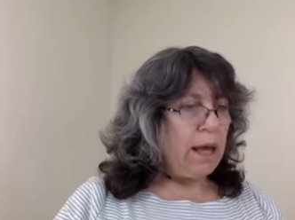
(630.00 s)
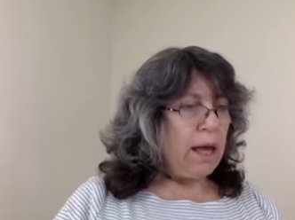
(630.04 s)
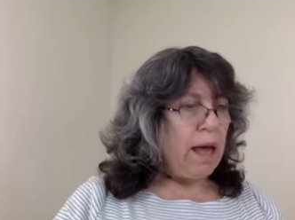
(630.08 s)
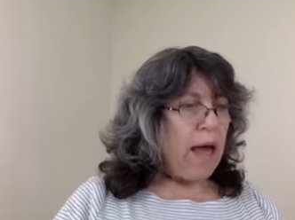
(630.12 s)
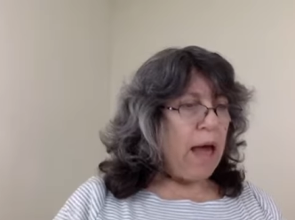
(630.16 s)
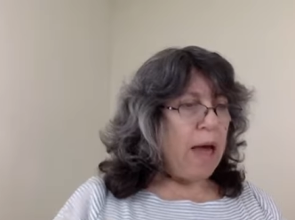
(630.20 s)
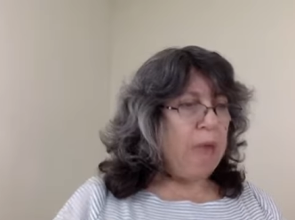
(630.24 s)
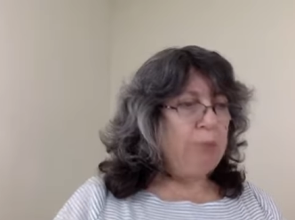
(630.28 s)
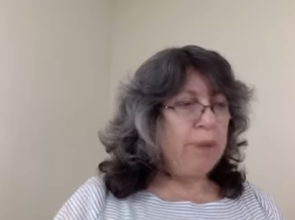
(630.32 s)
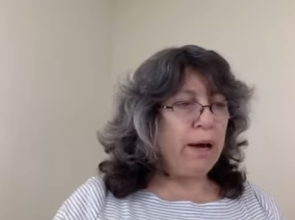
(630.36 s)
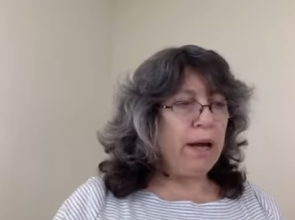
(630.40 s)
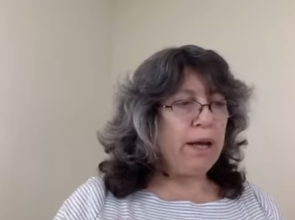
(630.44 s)

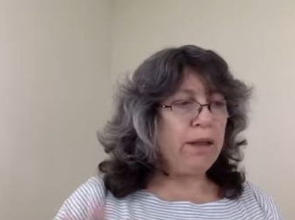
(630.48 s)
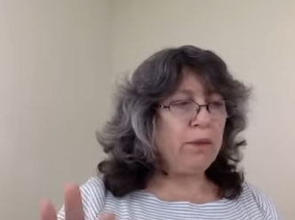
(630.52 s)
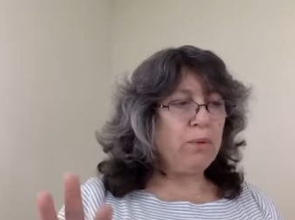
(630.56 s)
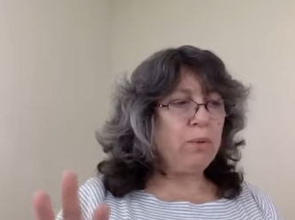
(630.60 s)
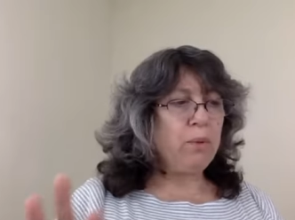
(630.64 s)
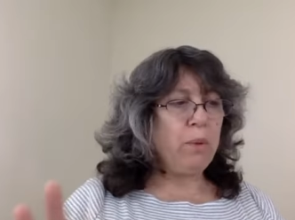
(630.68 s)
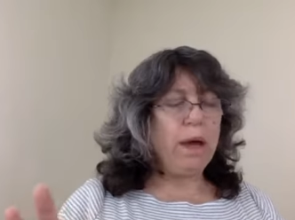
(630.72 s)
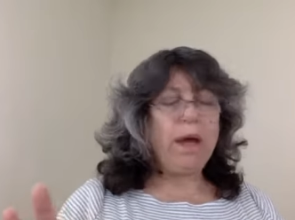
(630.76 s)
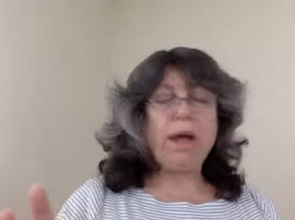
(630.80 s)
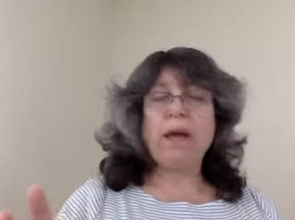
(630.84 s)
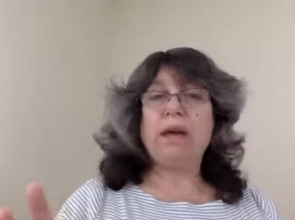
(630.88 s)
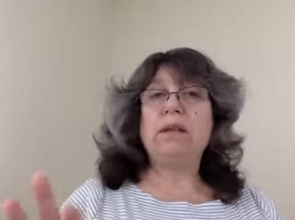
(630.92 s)
and by the
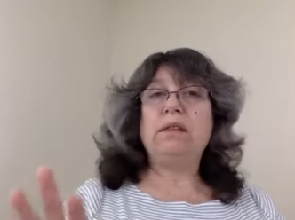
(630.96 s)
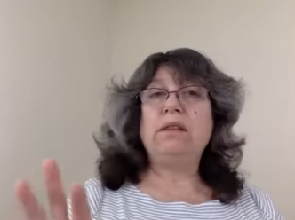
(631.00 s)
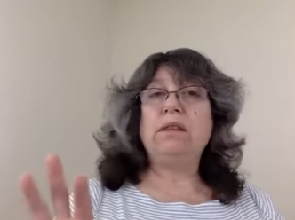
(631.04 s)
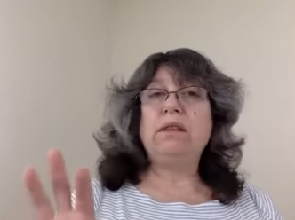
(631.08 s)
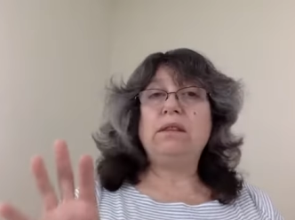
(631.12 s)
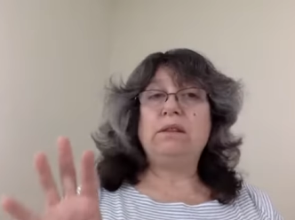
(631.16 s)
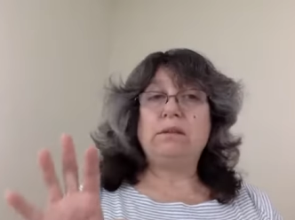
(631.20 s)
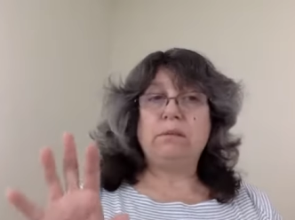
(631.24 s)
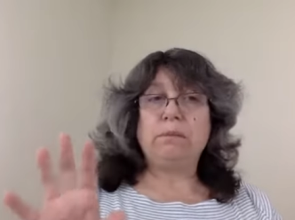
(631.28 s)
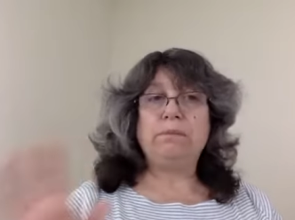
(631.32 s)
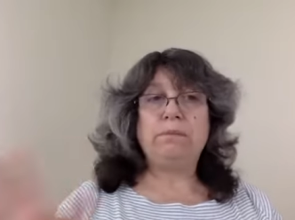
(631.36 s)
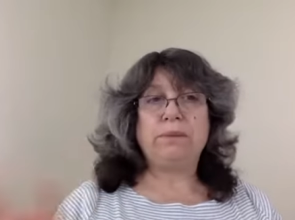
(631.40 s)
way,
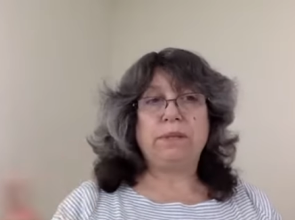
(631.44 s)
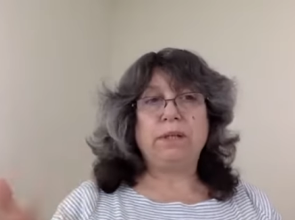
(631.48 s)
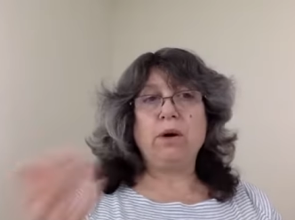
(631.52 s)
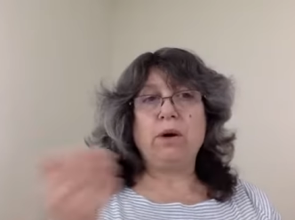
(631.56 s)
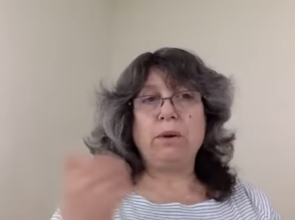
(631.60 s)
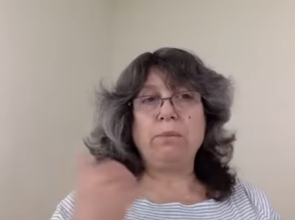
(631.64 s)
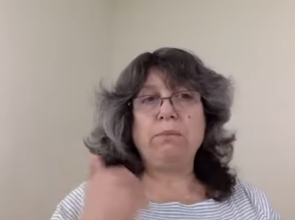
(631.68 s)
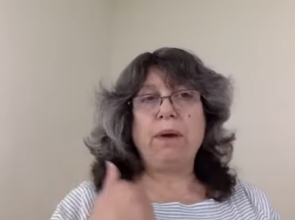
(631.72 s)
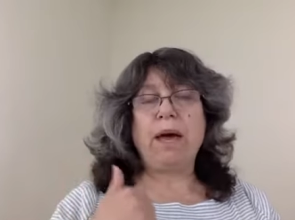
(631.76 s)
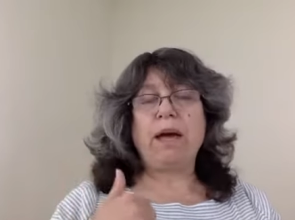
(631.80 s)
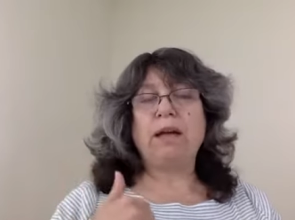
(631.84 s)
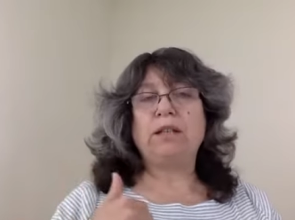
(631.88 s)

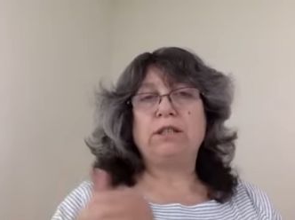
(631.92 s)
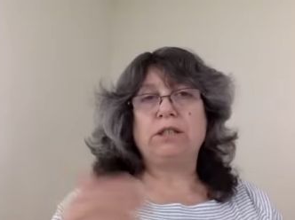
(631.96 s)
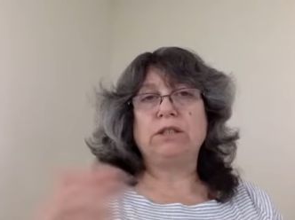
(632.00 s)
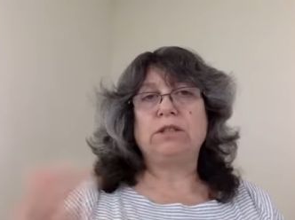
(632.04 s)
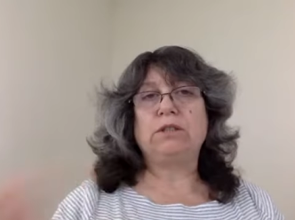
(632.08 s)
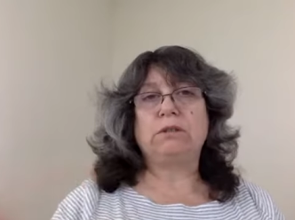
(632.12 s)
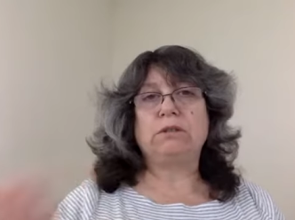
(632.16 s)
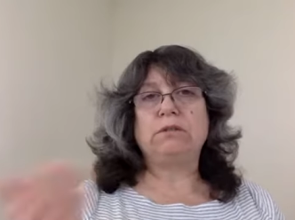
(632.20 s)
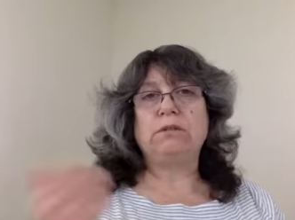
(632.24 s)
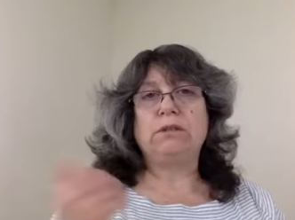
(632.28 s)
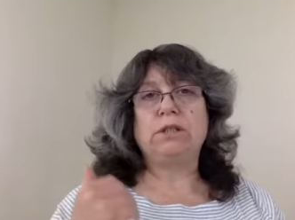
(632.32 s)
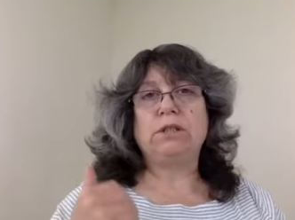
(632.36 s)
going back
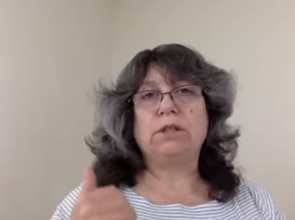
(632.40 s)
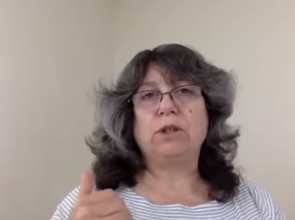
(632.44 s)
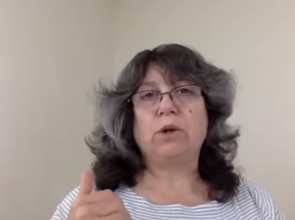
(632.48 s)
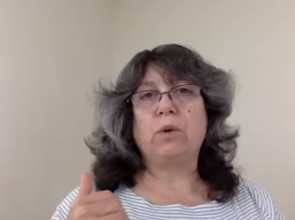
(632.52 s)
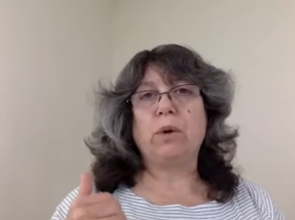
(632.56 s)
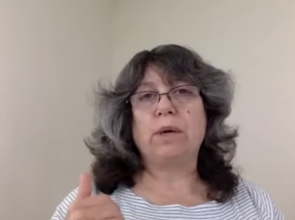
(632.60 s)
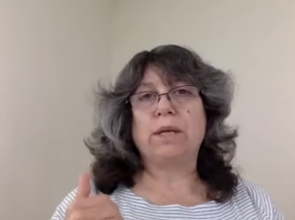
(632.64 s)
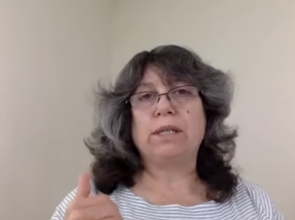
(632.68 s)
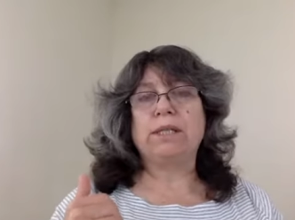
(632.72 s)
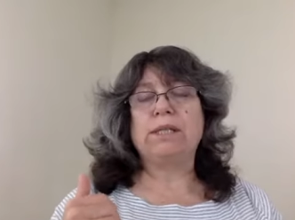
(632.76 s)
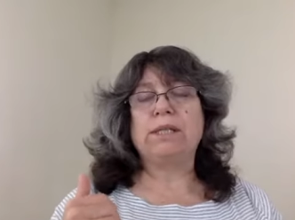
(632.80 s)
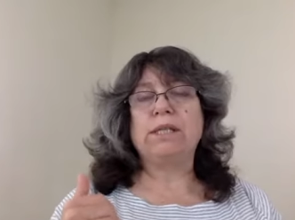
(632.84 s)
just, just a
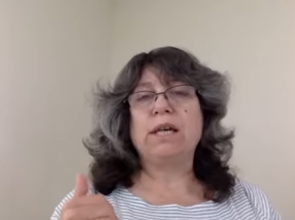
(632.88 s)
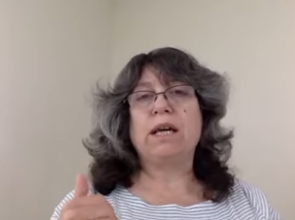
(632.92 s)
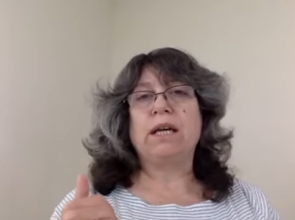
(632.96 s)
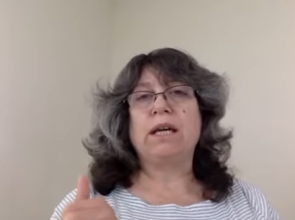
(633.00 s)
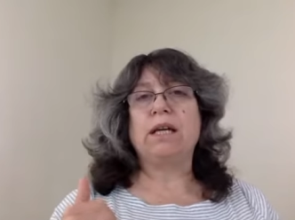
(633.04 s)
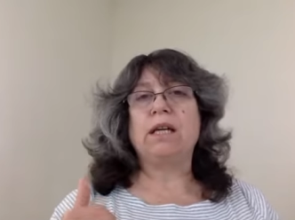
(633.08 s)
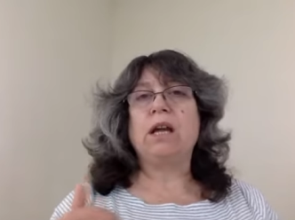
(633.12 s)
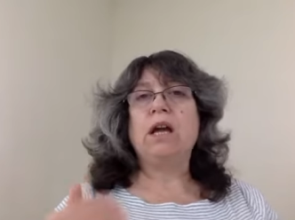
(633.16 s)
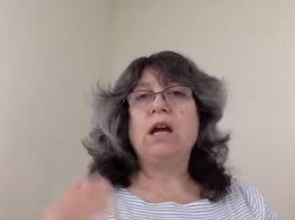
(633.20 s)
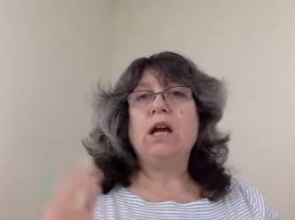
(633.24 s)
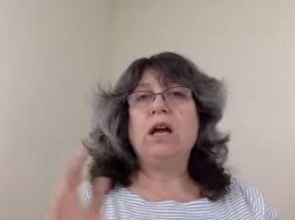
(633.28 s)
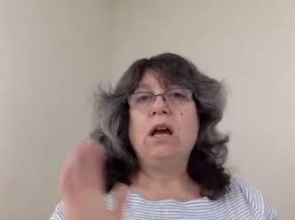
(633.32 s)
quick
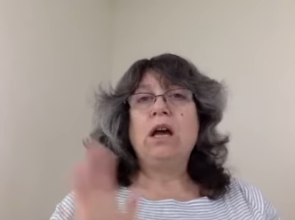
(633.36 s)
second,